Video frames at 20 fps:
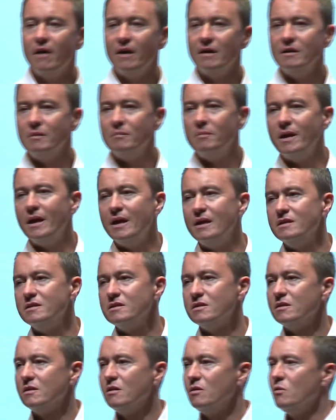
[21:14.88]
Find a
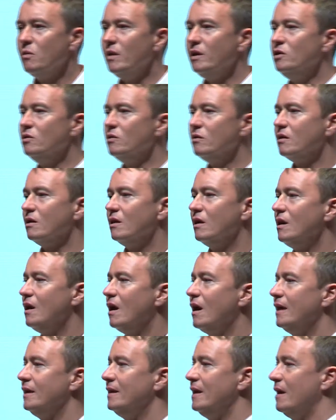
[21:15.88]
place where you're going to
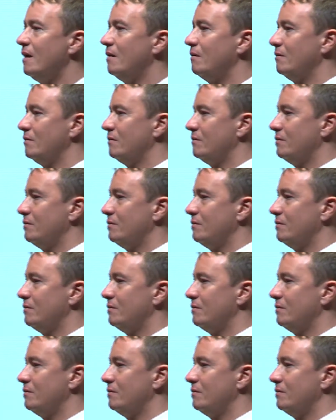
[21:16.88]
lie down.